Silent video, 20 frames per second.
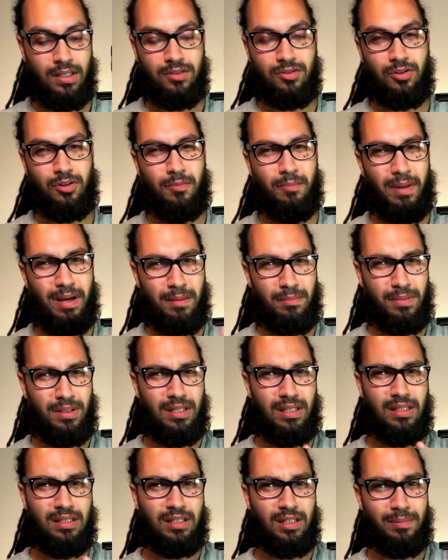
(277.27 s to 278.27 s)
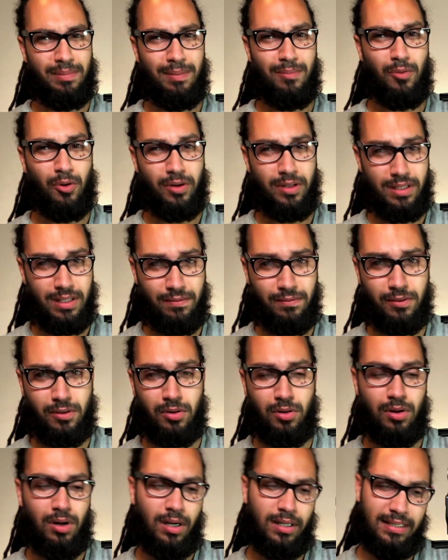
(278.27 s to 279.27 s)
So it might be a little bit more
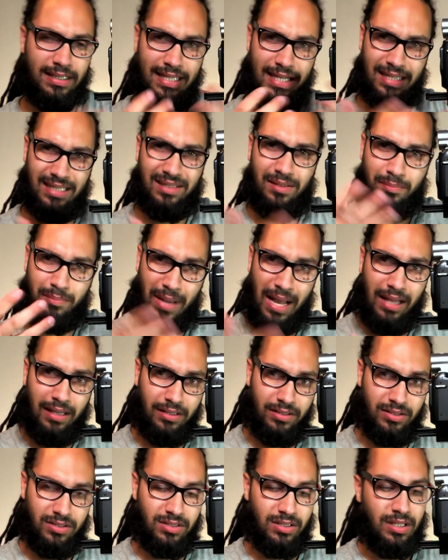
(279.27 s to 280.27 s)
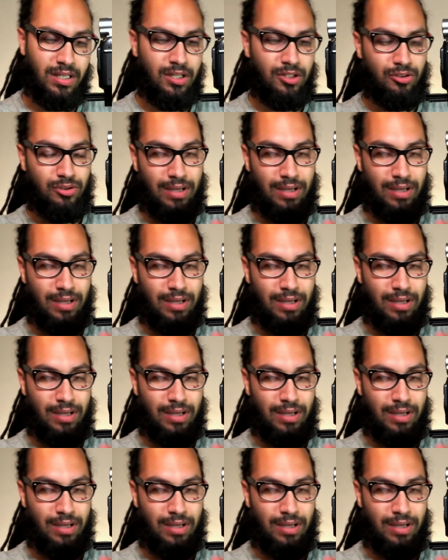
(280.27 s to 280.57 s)
difficult on getting the balance.